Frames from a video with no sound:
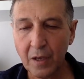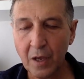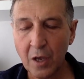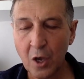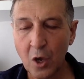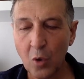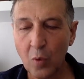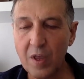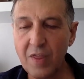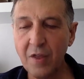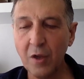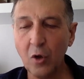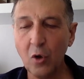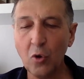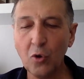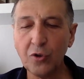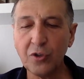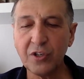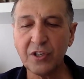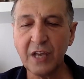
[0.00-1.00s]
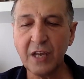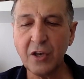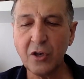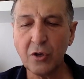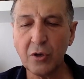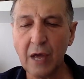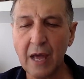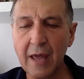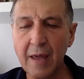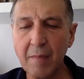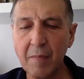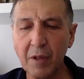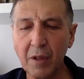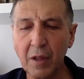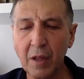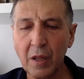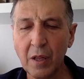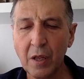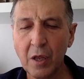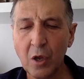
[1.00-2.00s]
When the Lord said to
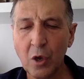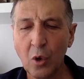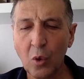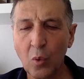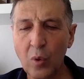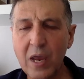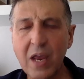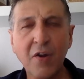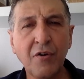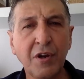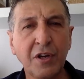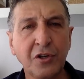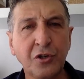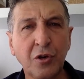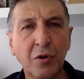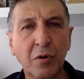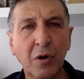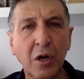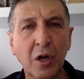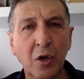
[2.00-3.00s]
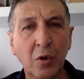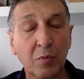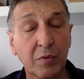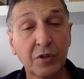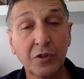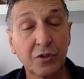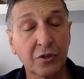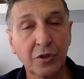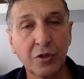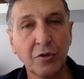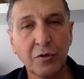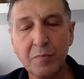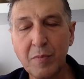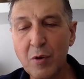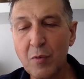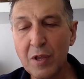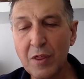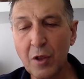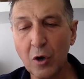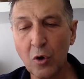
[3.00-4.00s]
Abel, 'Where is your,' excuse me,
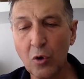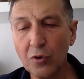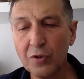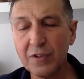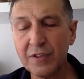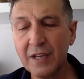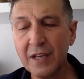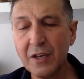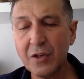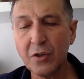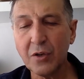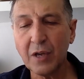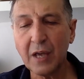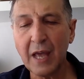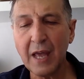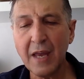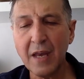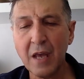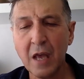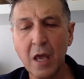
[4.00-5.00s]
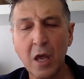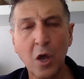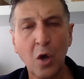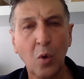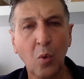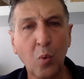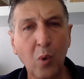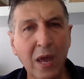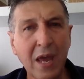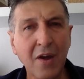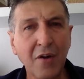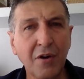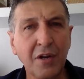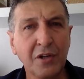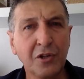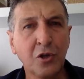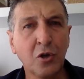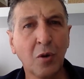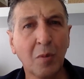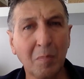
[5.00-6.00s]
when the Lord said to Cain, 'Where is
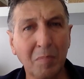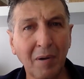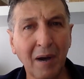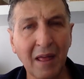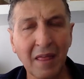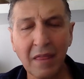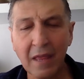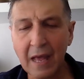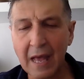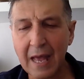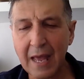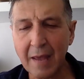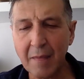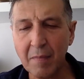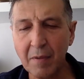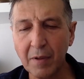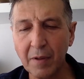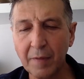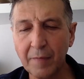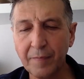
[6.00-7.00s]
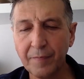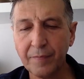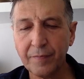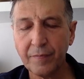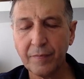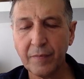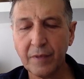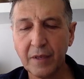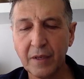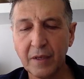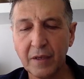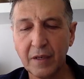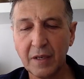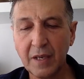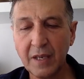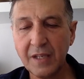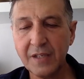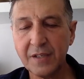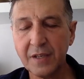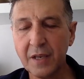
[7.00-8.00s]
your brother Abel?'
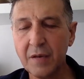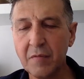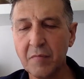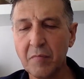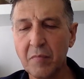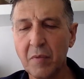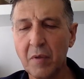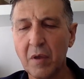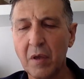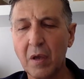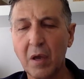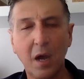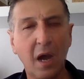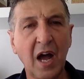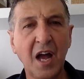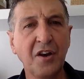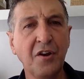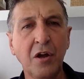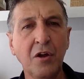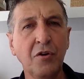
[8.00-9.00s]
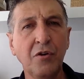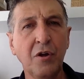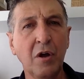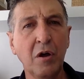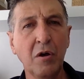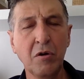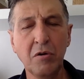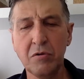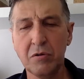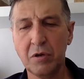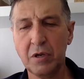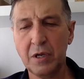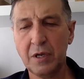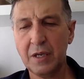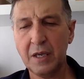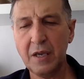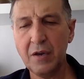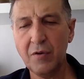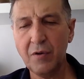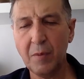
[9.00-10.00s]
He said, 'I don't know,'
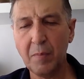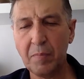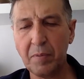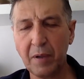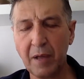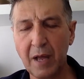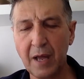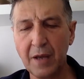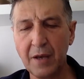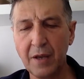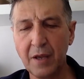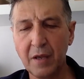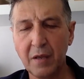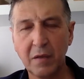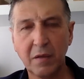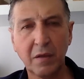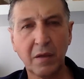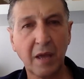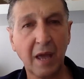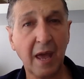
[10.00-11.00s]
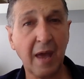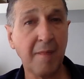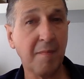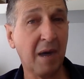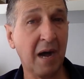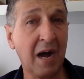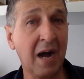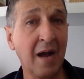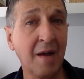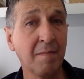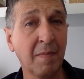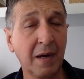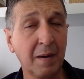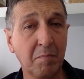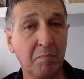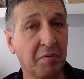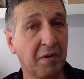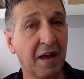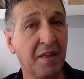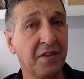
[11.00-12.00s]
he replied. 'Am I my
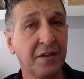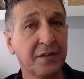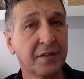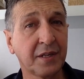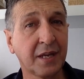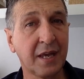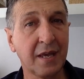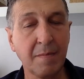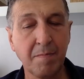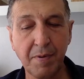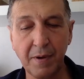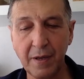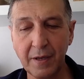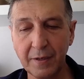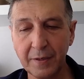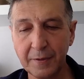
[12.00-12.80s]
brother's keeper?'